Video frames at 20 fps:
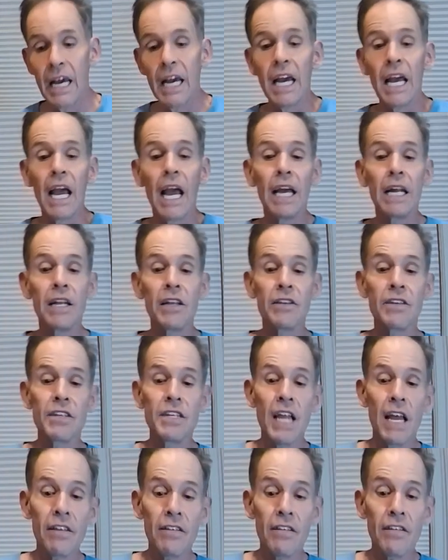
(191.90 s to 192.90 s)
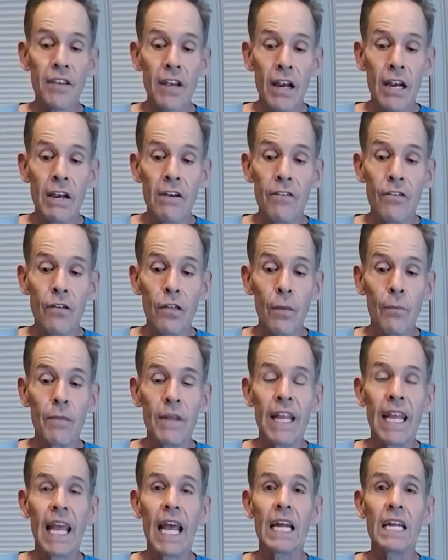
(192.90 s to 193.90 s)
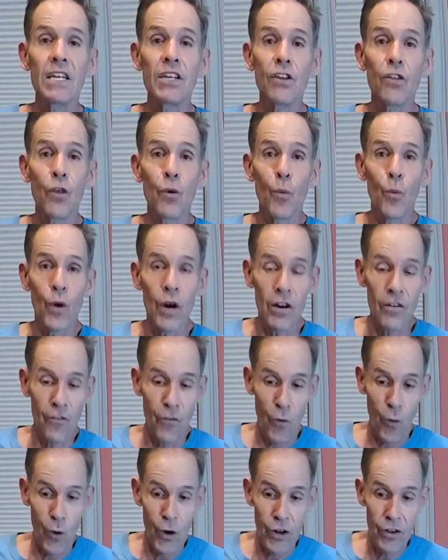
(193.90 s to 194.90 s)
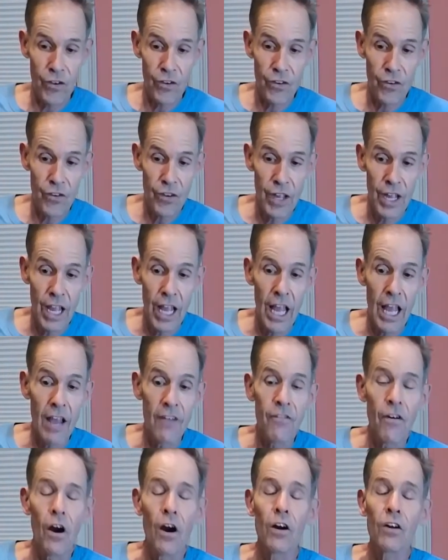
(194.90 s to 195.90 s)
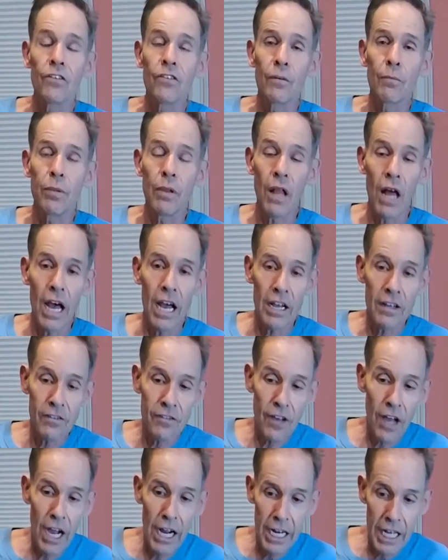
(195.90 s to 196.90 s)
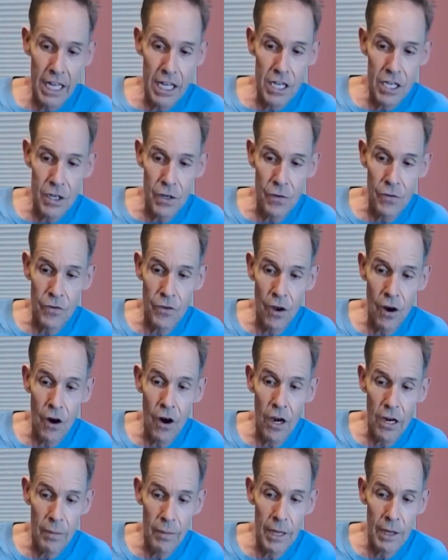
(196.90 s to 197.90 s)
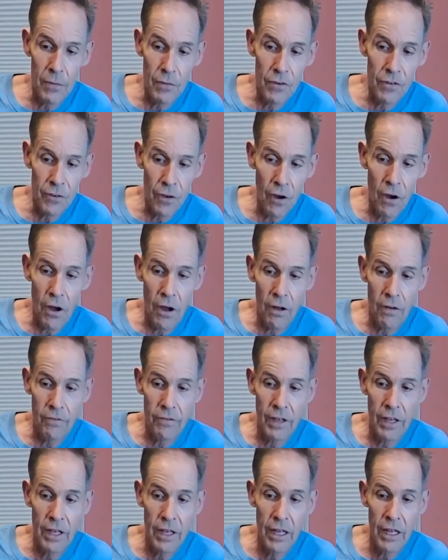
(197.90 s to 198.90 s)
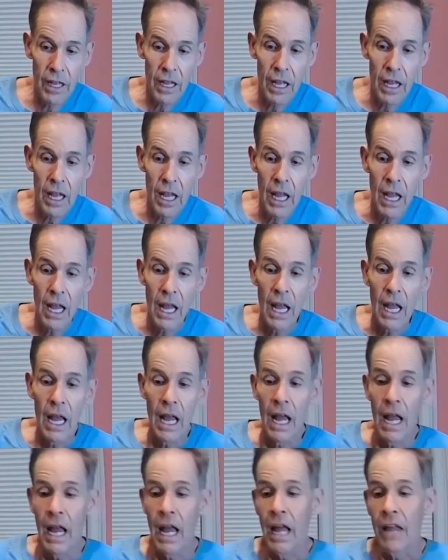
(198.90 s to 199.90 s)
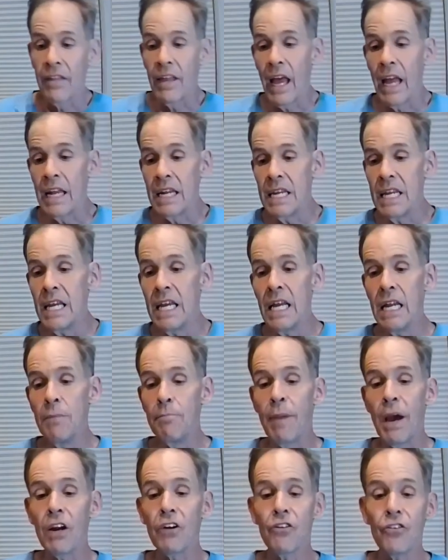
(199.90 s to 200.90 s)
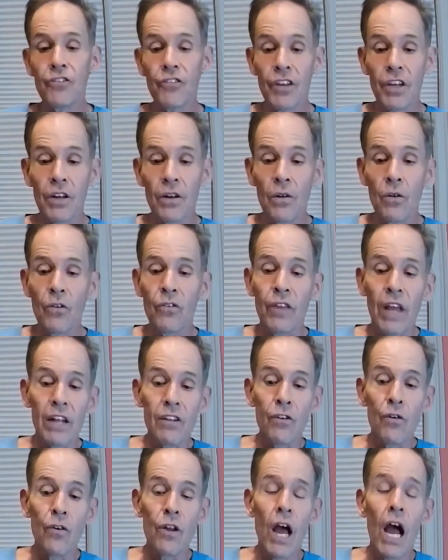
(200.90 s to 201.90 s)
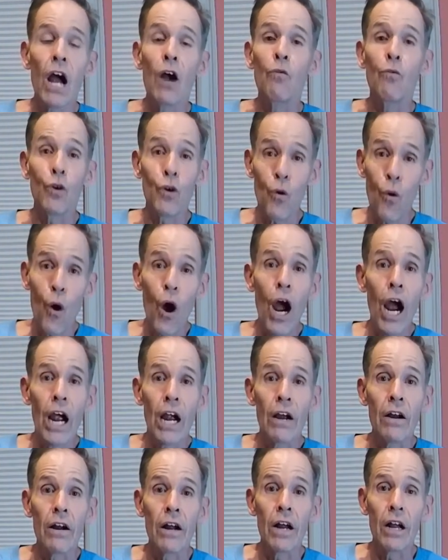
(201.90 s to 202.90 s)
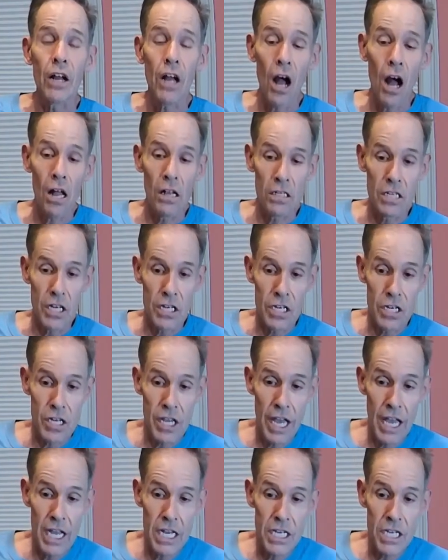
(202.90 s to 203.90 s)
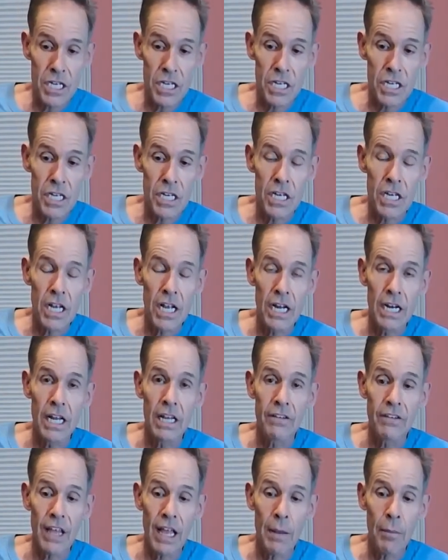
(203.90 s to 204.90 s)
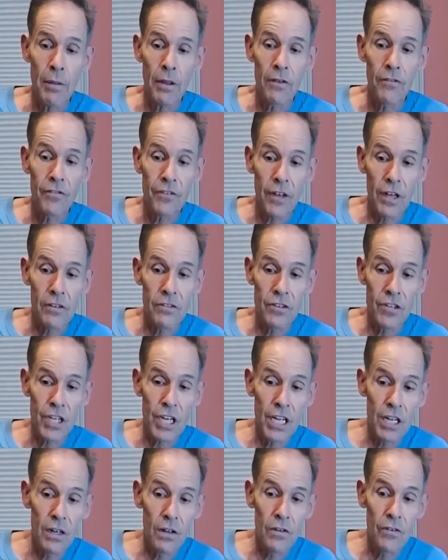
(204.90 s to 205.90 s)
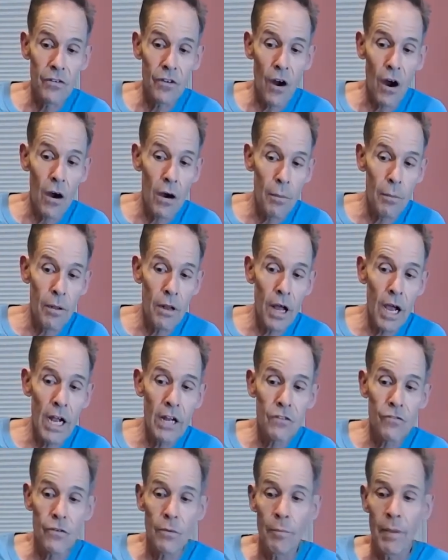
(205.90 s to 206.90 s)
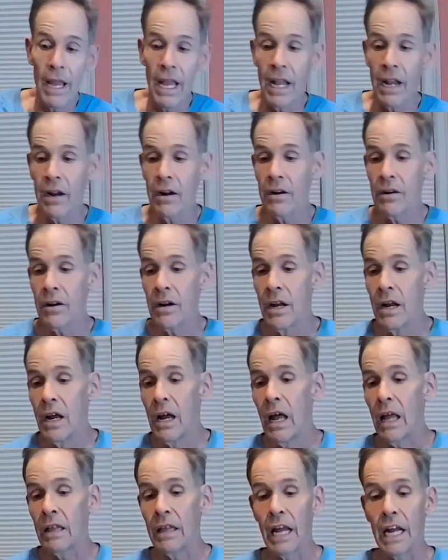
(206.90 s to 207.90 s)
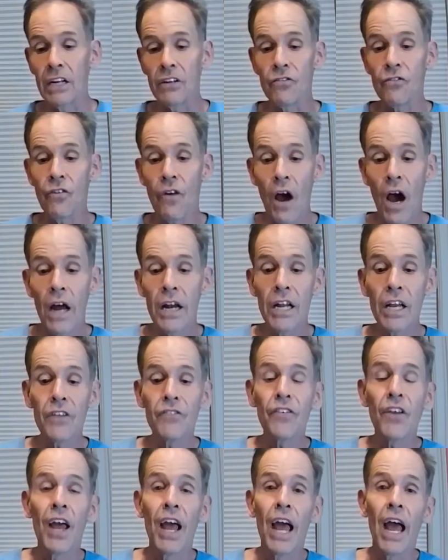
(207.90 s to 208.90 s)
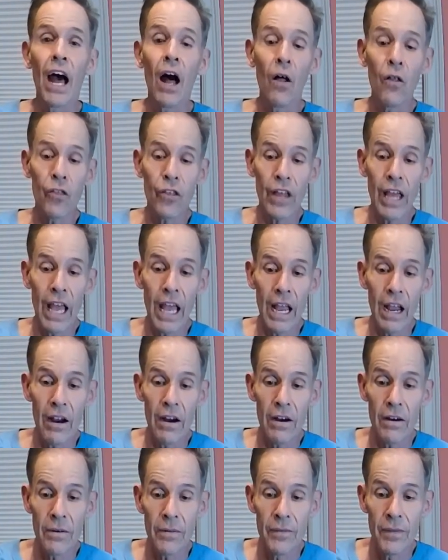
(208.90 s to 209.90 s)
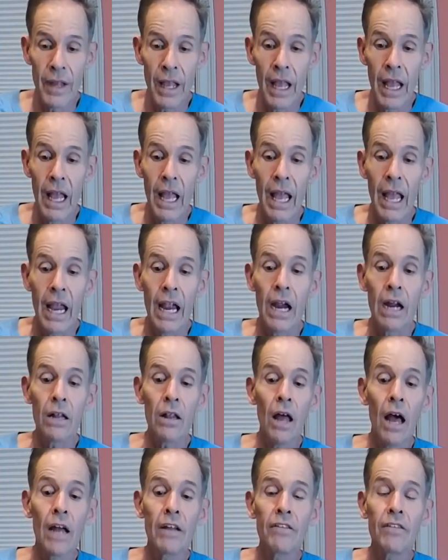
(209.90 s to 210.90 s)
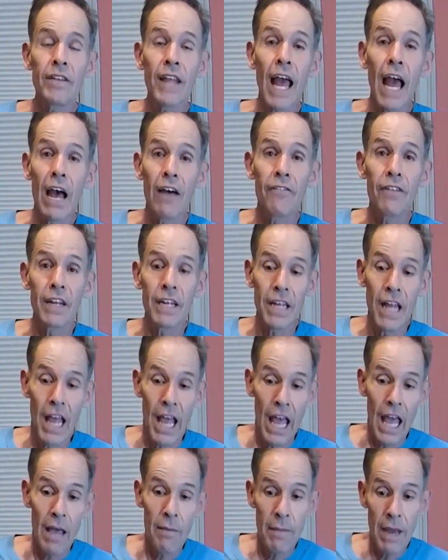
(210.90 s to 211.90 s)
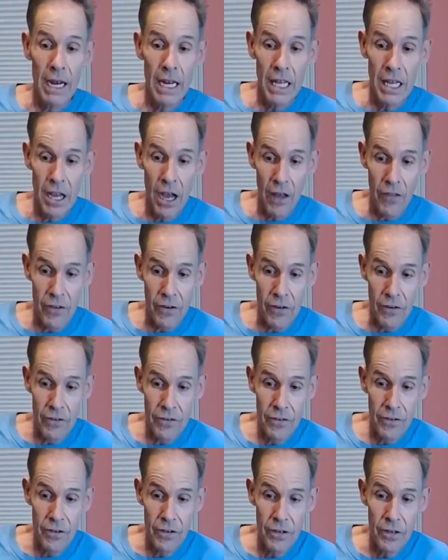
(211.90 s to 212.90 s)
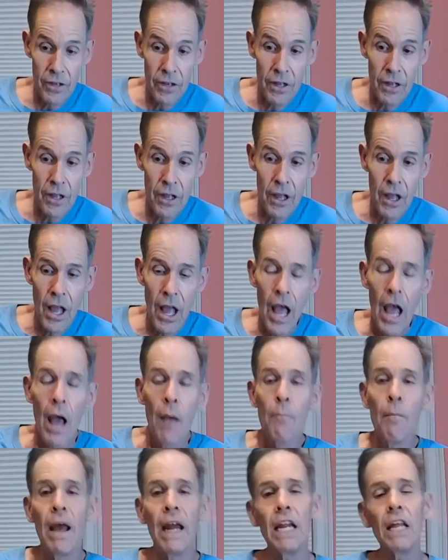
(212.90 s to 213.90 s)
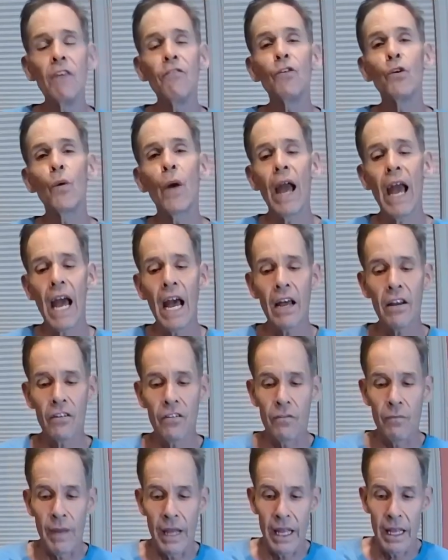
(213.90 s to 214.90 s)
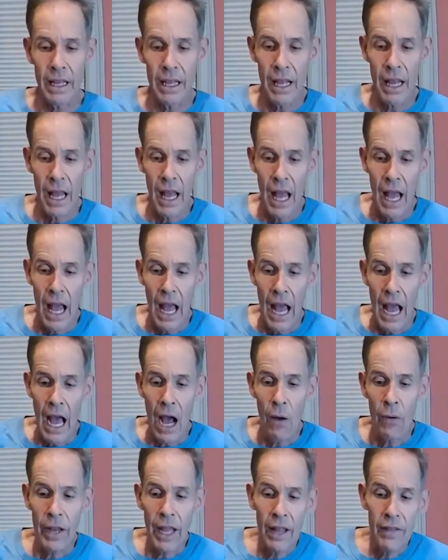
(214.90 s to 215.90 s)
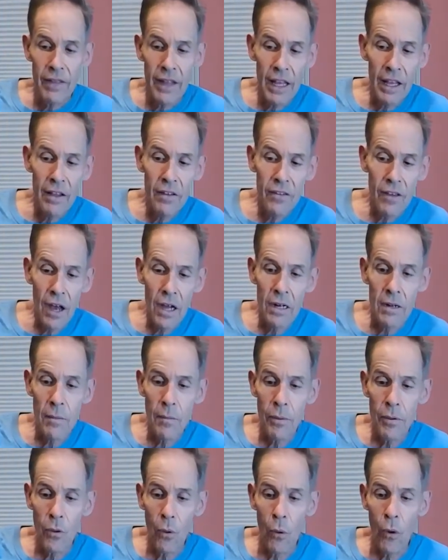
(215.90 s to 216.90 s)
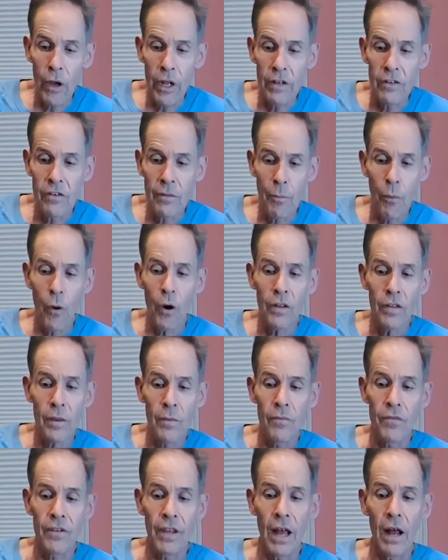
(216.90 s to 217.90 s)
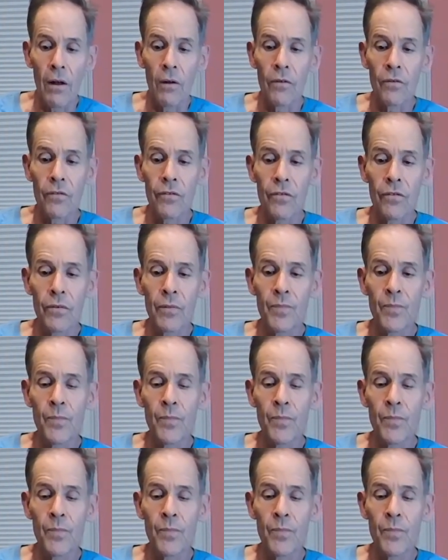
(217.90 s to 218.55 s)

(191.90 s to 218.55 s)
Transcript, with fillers: It is necessary for them to get into the workforce if our supply side issues are to be resolved. They need better skills that do not require a college education. An example of such skills are appliance repair, electronics, healthcare, airline staffing, and many others. Many of you ask me, how can these unemployed support themselves?